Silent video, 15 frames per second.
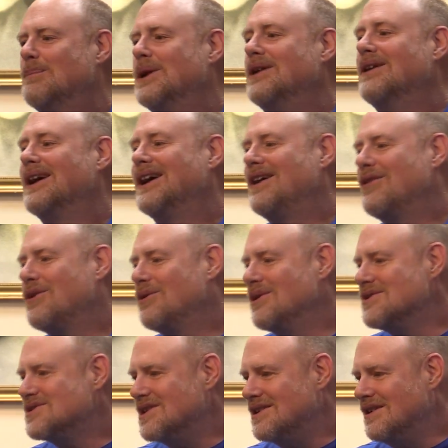but neither
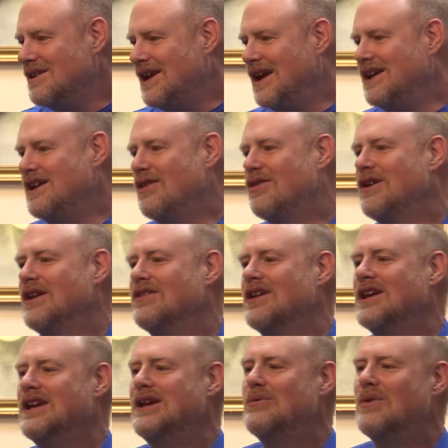is it anything
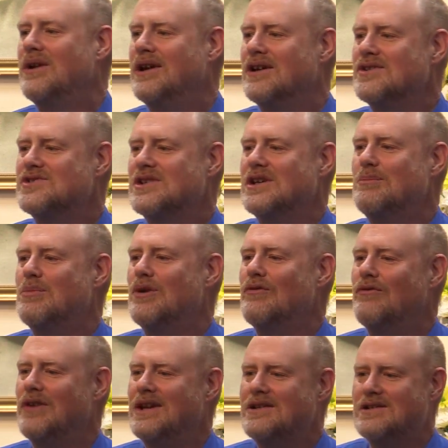that anyone else can
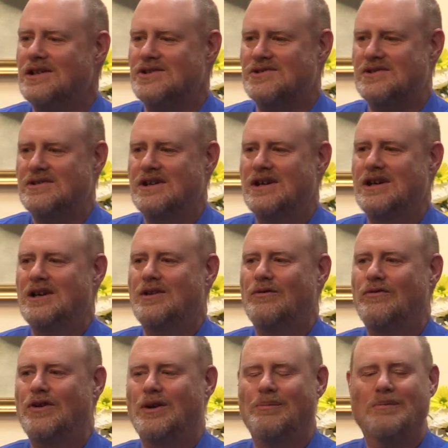prevent us
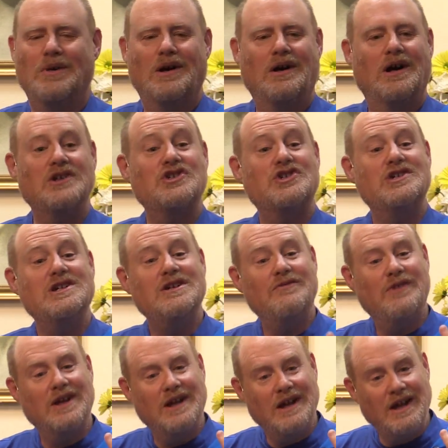from
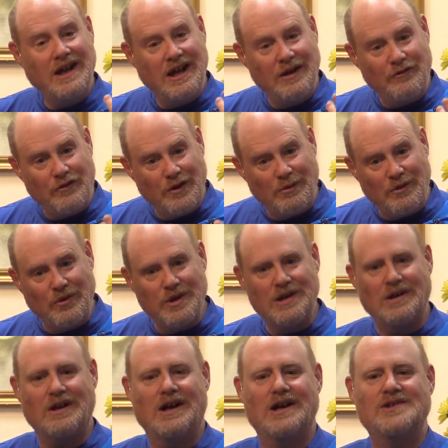achieving and from
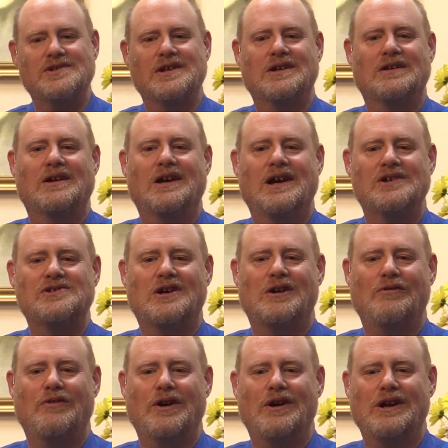realizing as
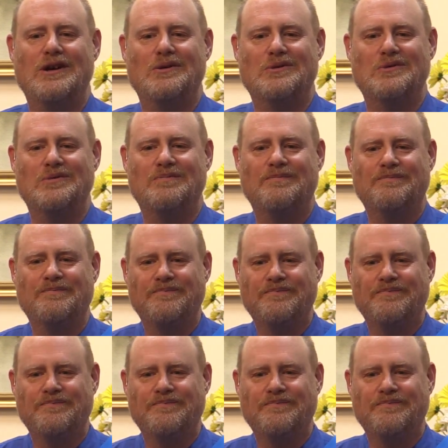our very own.